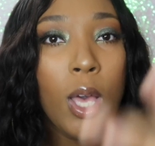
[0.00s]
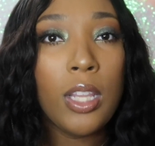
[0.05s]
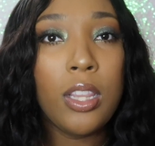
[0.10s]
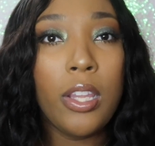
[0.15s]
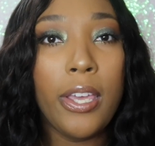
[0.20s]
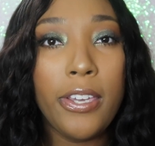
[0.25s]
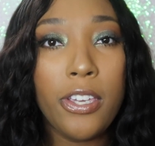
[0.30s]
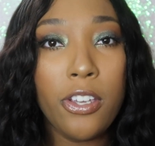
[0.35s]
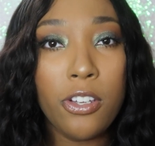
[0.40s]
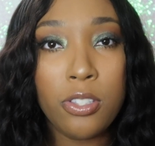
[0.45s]

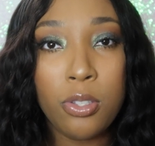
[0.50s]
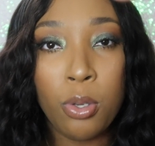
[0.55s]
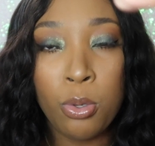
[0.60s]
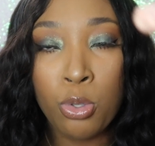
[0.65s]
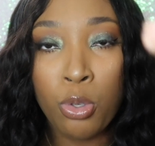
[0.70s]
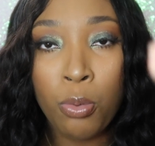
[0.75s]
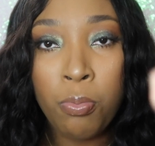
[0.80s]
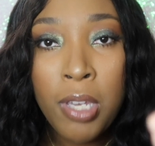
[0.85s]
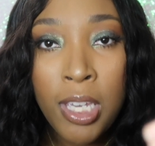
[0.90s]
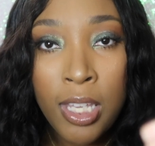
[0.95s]
Link your
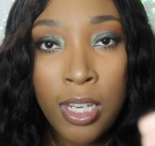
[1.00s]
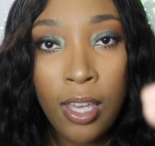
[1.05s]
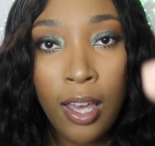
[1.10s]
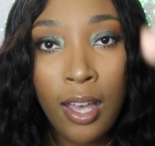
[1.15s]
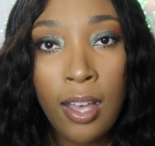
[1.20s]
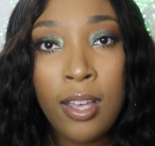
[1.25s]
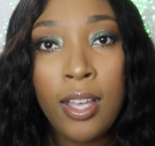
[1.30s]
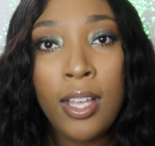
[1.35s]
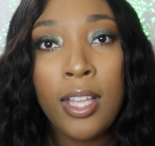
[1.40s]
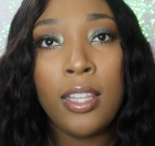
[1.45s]
social
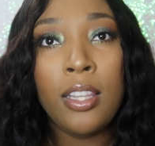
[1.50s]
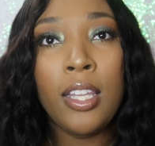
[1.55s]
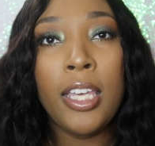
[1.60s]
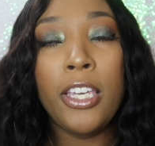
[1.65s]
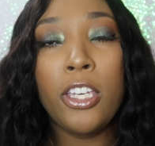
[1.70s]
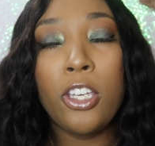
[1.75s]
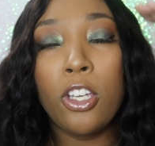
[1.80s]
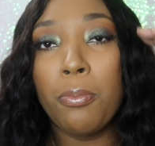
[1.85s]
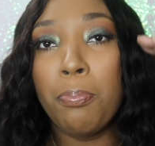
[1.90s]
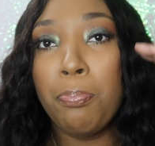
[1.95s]
media,
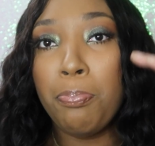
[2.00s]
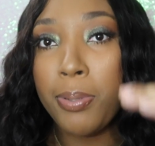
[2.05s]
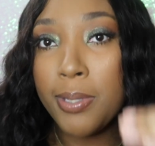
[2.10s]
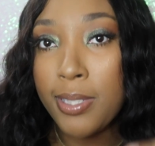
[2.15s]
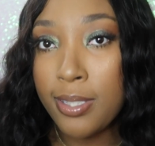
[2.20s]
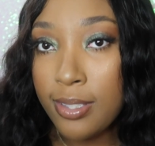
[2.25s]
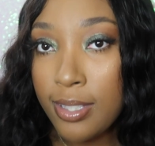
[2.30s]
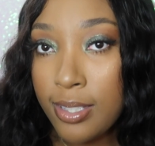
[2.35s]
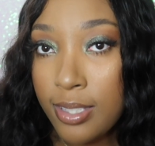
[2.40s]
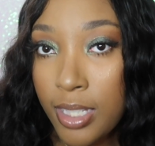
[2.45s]
link your
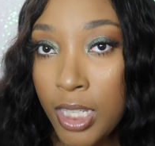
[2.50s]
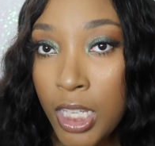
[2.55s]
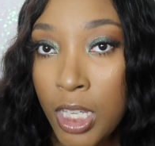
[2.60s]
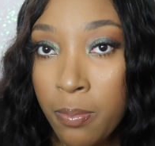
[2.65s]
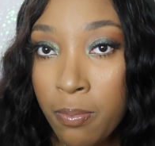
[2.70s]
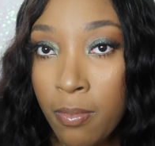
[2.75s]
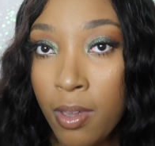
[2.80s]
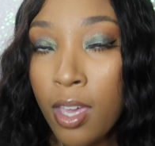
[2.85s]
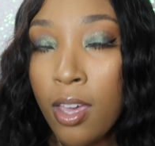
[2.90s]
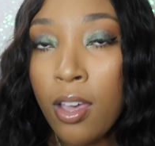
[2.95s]
business
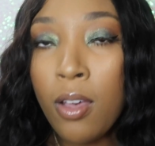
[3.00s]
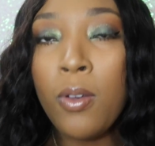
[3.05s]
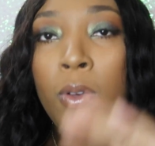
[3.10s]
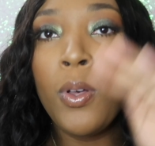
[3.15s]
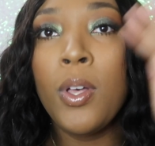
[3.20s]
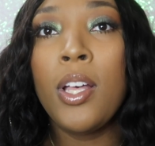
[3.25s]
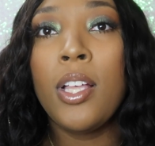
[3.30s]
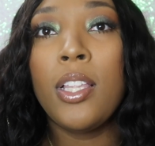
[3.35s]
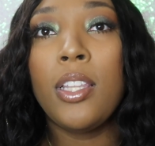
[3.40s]
email,